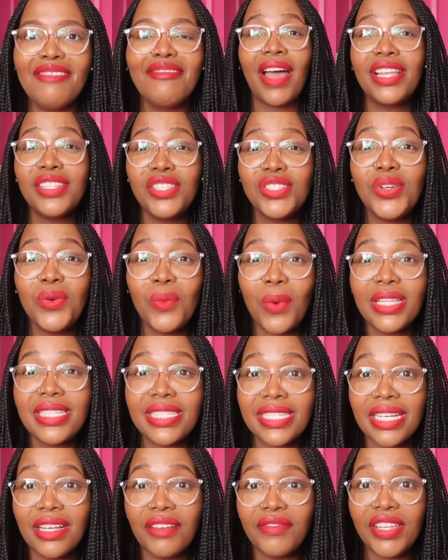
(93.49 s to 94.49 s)
If I had to do
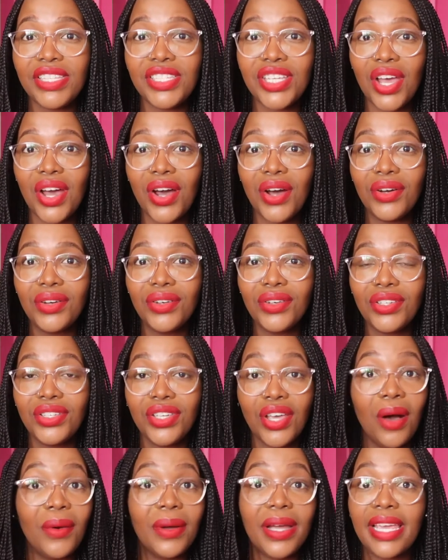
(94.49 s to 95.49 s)
one single video,
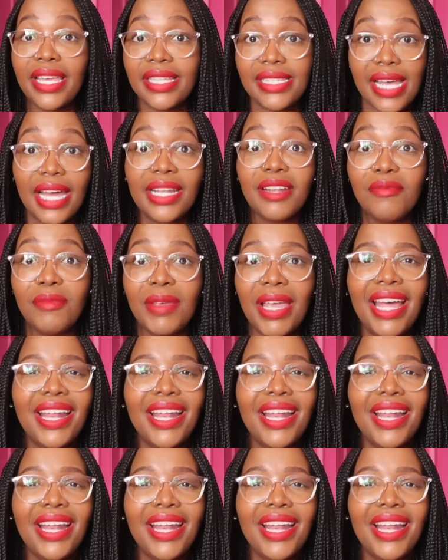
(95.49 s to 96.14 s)
y'all are gonna get tired of me.